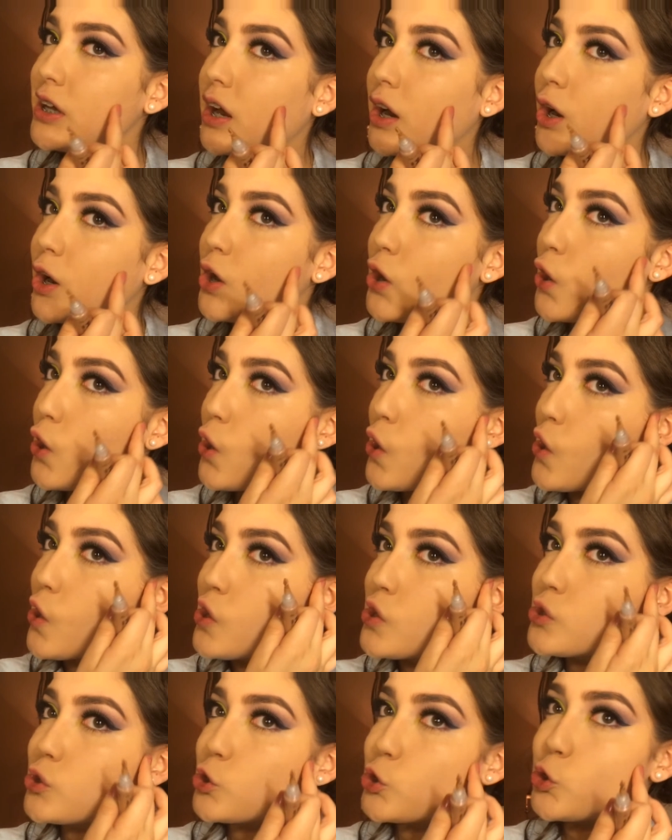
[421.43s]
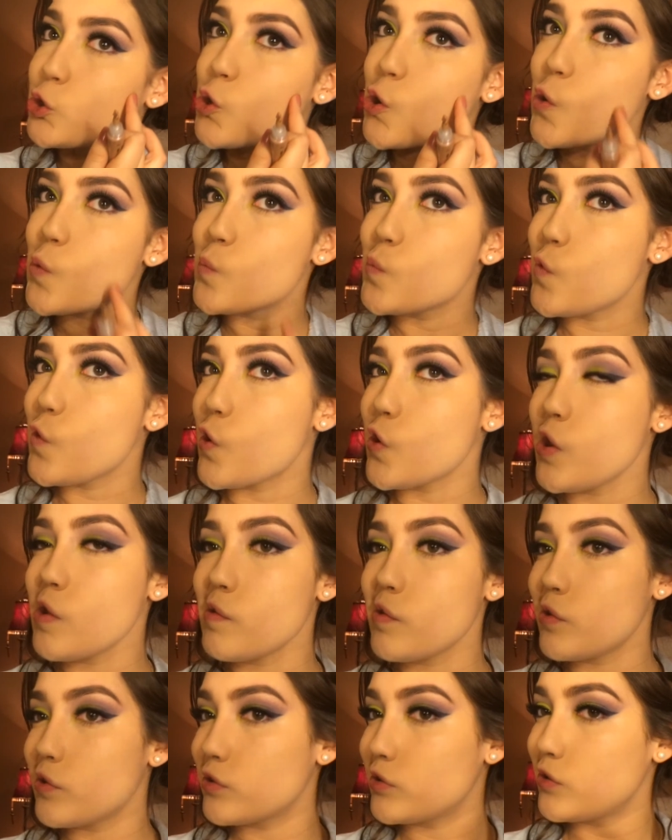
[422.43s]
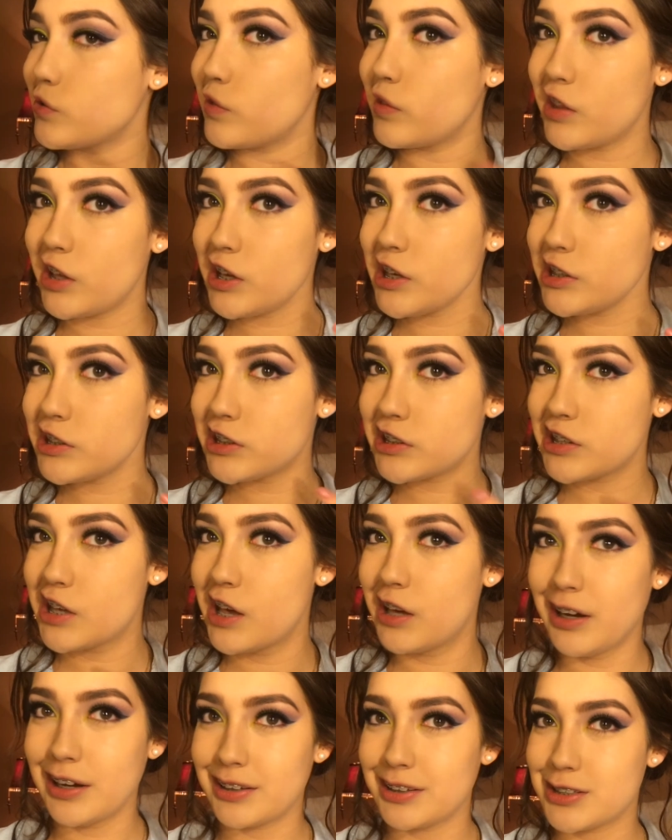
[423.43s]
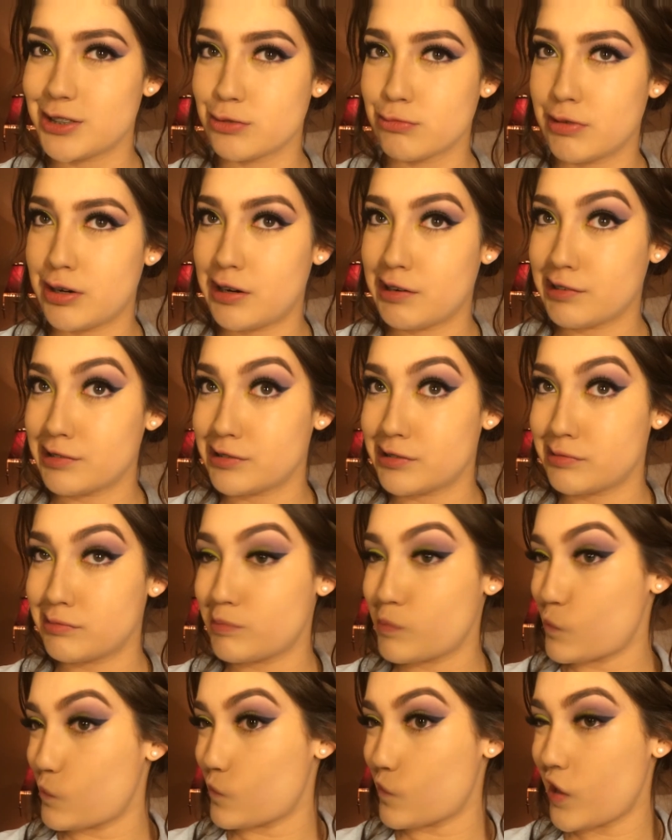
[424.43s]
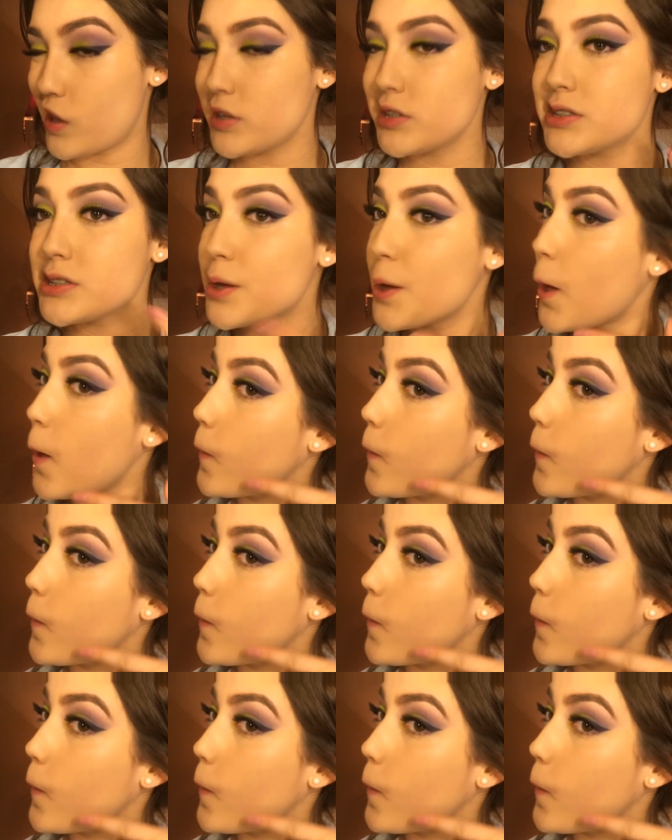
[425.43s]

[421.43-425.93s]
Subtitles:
ear. So you can either do this, this weird face,